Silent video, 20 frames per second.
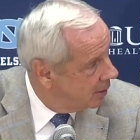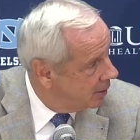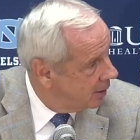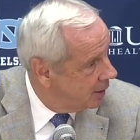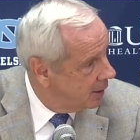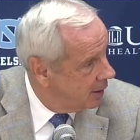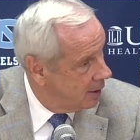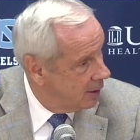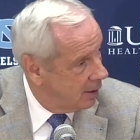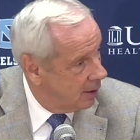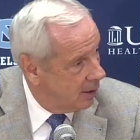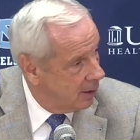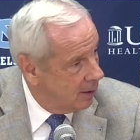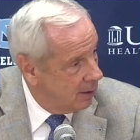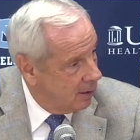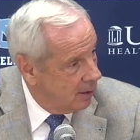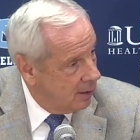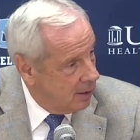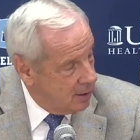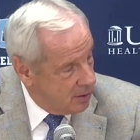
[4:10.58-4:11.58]
And uh,
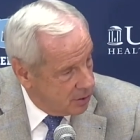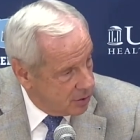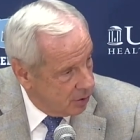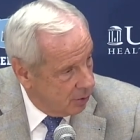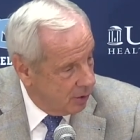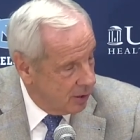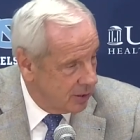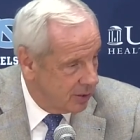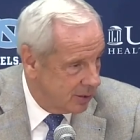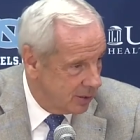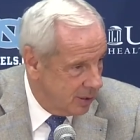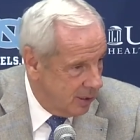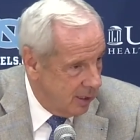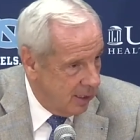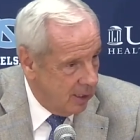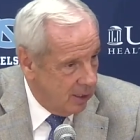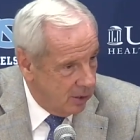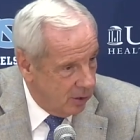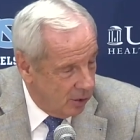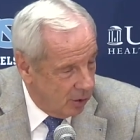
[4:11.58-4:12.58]
so it's,
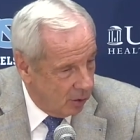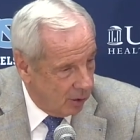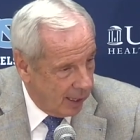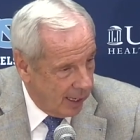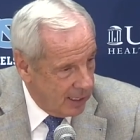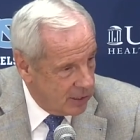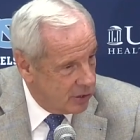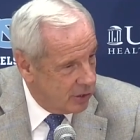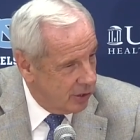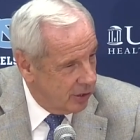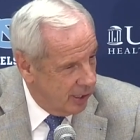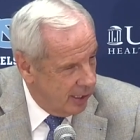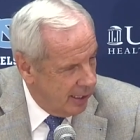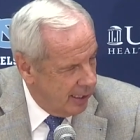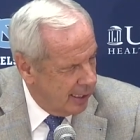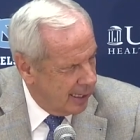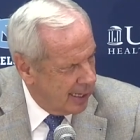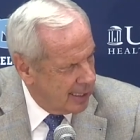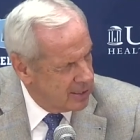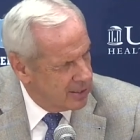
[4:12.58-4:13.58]
you know, last year he
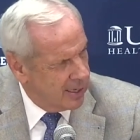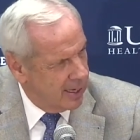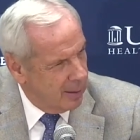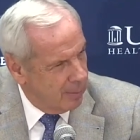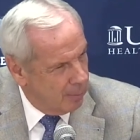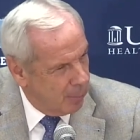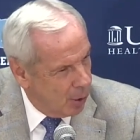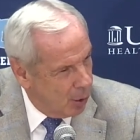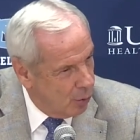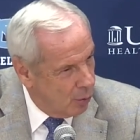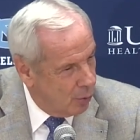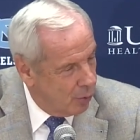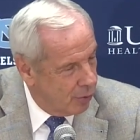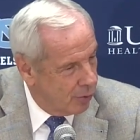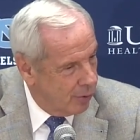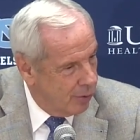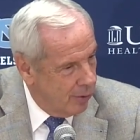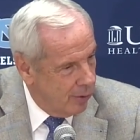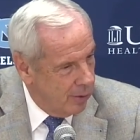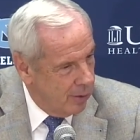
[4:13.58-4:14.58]
and Isaiah
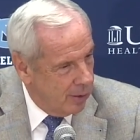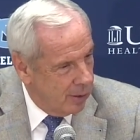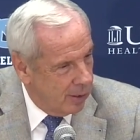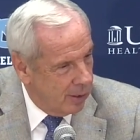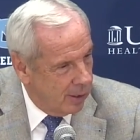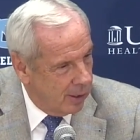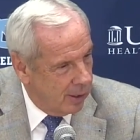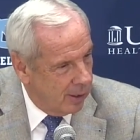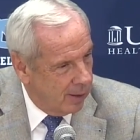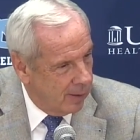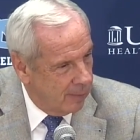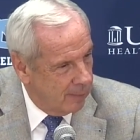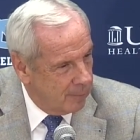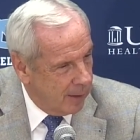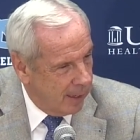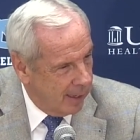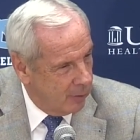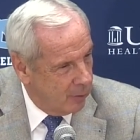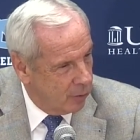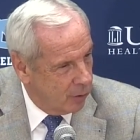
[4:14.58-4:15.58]
both uh,
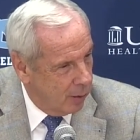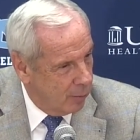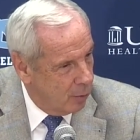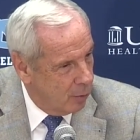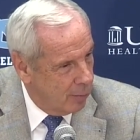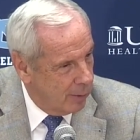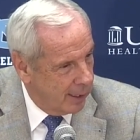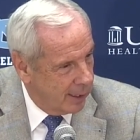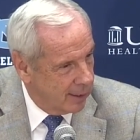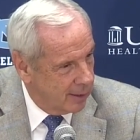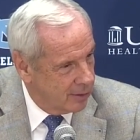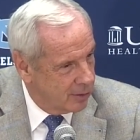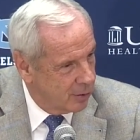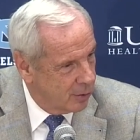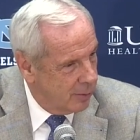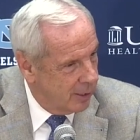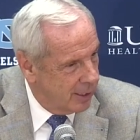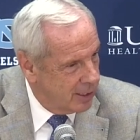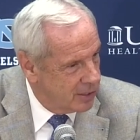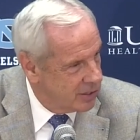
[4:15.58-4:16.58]
had trouble making too
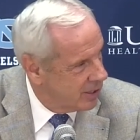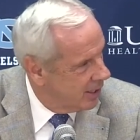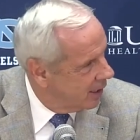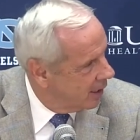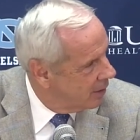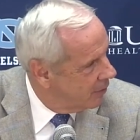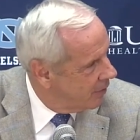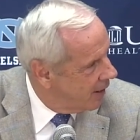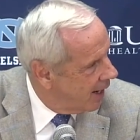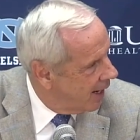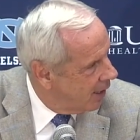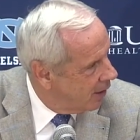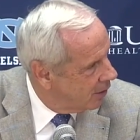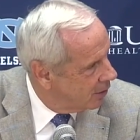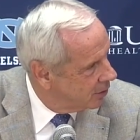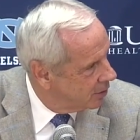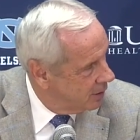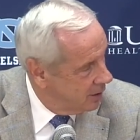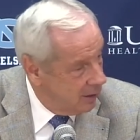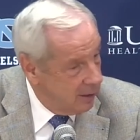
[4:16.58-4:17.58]
many silly
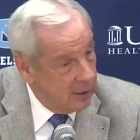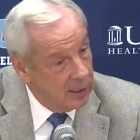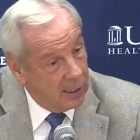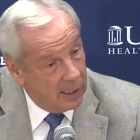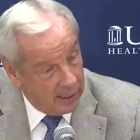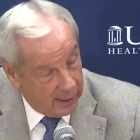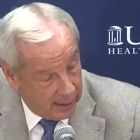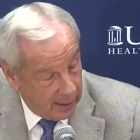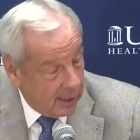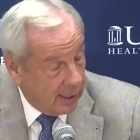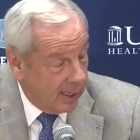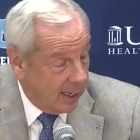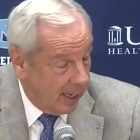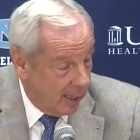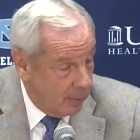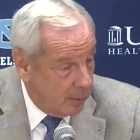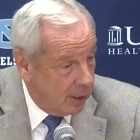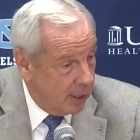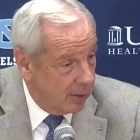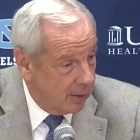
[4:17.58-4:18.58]
fouls. And in the
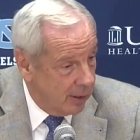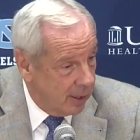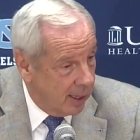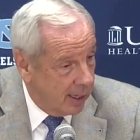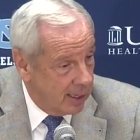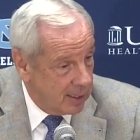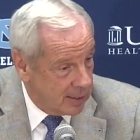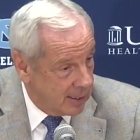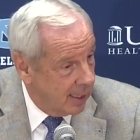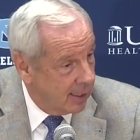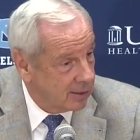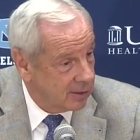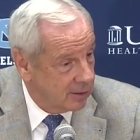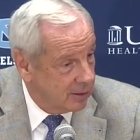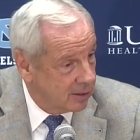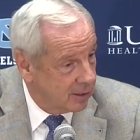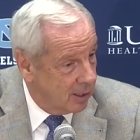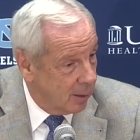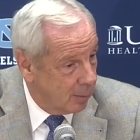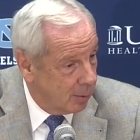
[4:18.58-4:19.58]
game the other day at
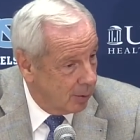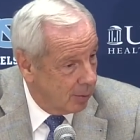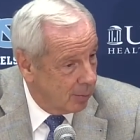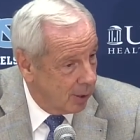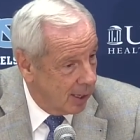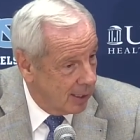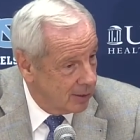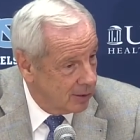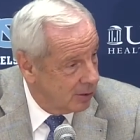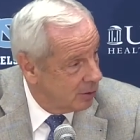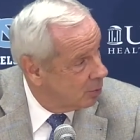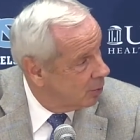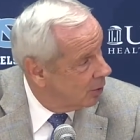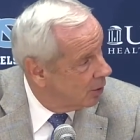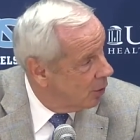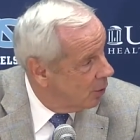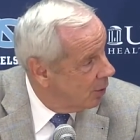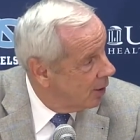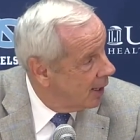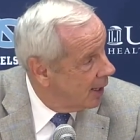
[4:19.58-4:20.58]
Texas, a couple of Brices would
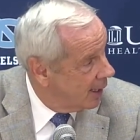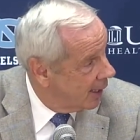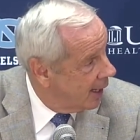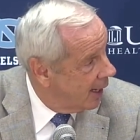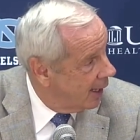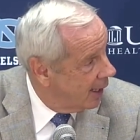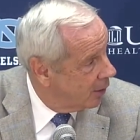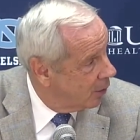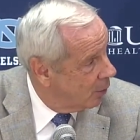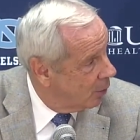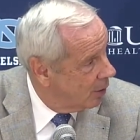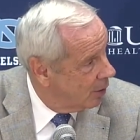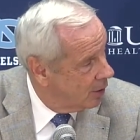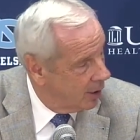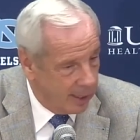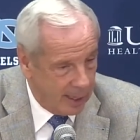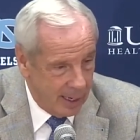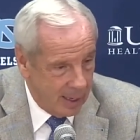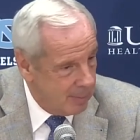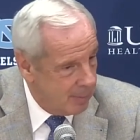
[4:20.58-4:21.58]
go in that category. You
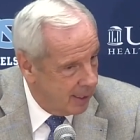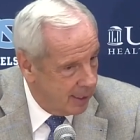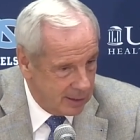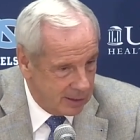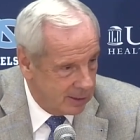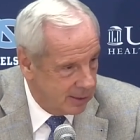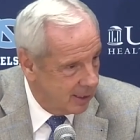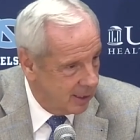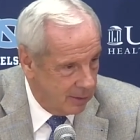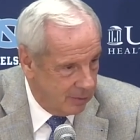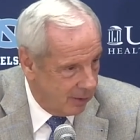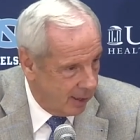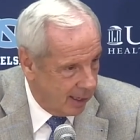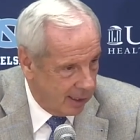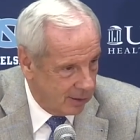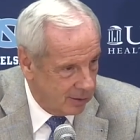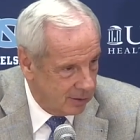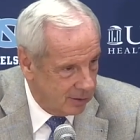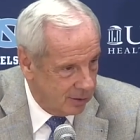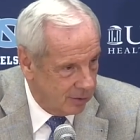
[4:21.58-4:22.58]
can't make silly
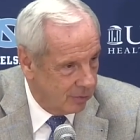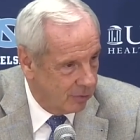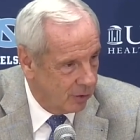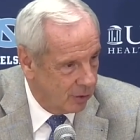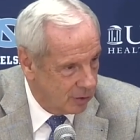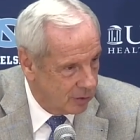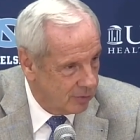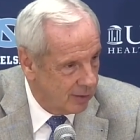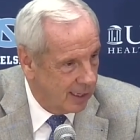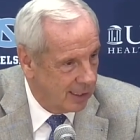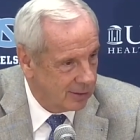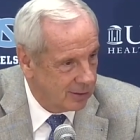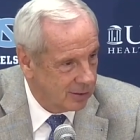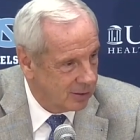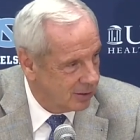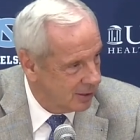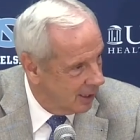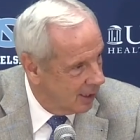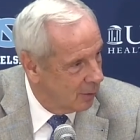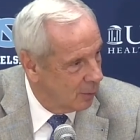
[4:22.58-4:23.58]
fouls. Your first foul is a
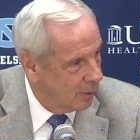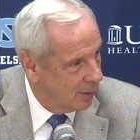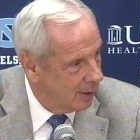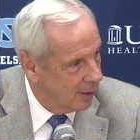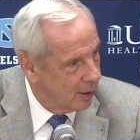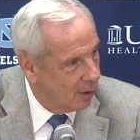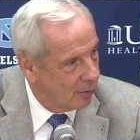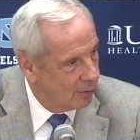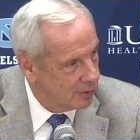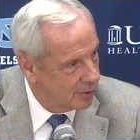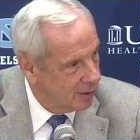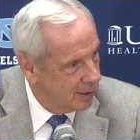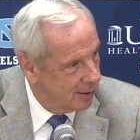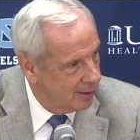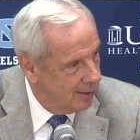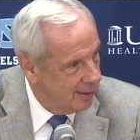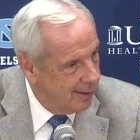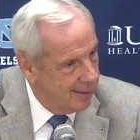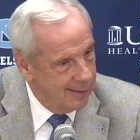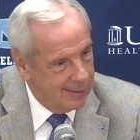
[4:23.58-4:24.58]
silly one, and all of a sudden